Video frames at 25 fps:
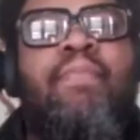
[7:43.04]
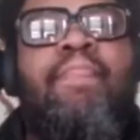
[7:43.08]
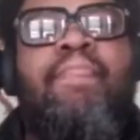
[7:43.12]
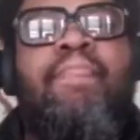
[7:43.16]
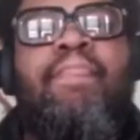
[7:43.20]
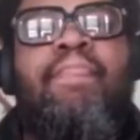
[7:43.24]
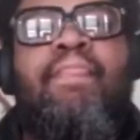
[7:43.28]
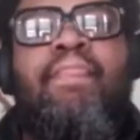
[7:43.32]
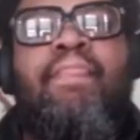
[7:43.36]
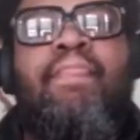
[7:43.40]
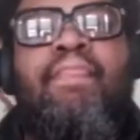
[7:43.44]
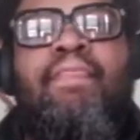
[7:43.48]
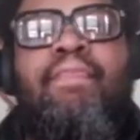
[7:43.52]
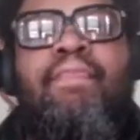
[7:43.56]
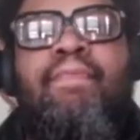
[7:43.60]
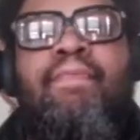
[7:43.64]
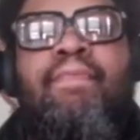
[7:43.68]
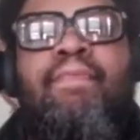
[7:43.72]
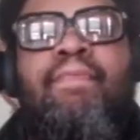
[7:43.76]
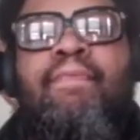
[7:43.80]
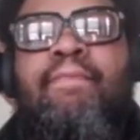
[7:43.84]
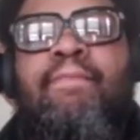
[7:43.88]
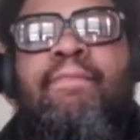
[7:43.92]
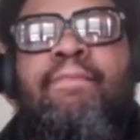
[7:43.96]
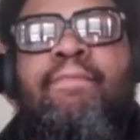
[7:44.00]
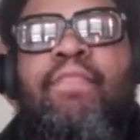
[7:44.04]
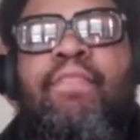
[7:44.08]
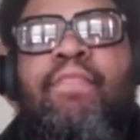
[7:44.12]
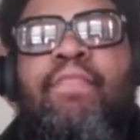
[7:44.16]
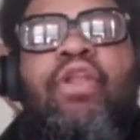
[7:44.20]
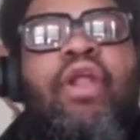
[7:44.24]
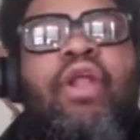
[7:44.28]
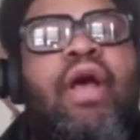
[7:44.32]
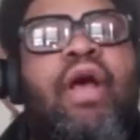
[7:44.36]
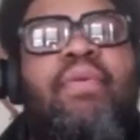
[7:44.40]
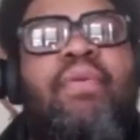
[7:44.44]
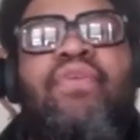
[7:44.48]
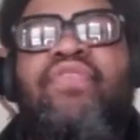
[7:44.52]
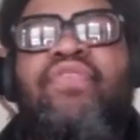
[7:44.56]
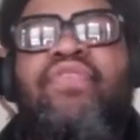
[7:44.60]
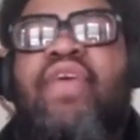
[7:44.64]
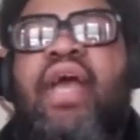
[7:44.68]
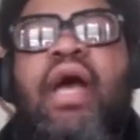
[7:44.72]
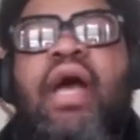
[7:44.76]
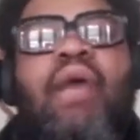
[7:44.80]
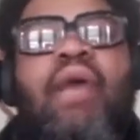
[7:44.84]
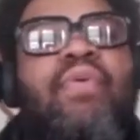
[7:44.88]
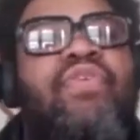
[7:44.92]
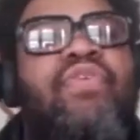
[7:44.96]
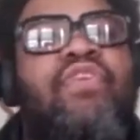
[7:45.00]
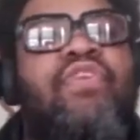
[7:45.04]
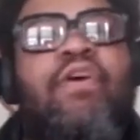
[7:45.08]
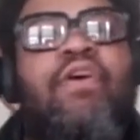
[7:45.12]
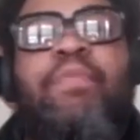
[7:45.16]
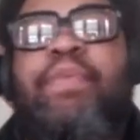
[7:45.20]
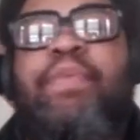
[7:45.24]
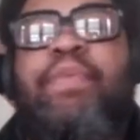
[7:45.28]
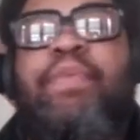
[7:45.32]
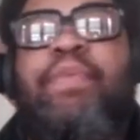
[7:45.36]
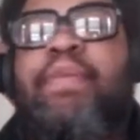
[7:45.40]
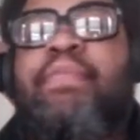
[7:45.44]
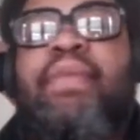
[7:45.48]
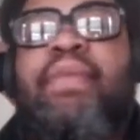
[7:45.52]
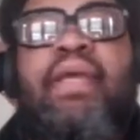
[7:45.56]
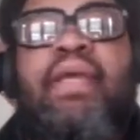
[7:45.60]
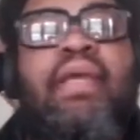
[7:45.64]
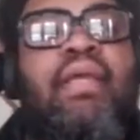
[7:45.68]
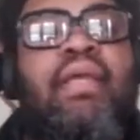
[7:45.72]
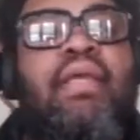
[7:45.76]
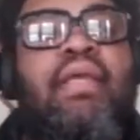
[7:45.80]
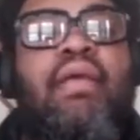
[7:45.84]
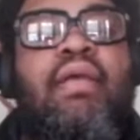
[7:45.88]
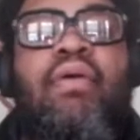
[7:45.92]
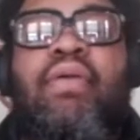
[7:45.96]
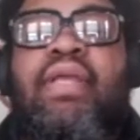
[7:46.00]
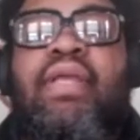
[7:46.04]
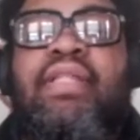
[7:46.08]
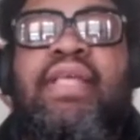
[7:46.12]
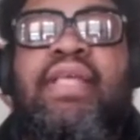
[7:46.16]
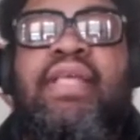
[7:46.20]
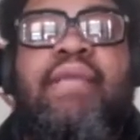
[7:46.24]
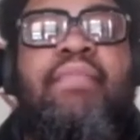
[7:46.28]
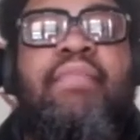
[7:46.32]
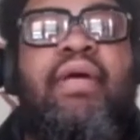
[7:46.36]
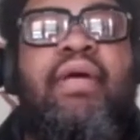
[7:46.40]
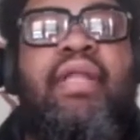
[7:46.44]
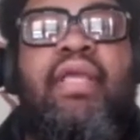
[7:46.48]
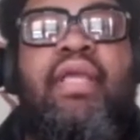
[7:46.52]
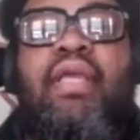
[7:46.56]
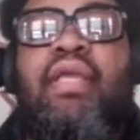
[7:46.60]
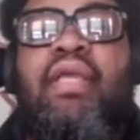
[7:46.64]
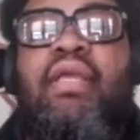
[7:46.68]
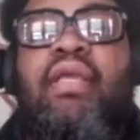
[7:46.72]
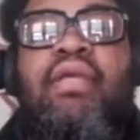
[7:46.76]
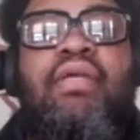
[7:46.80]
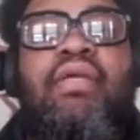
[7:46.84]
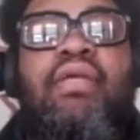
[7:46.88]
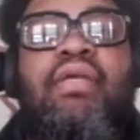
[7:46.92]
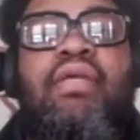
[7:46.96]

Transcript: what? No, no, I'm gonna say I always tell people, man, you know, get that money.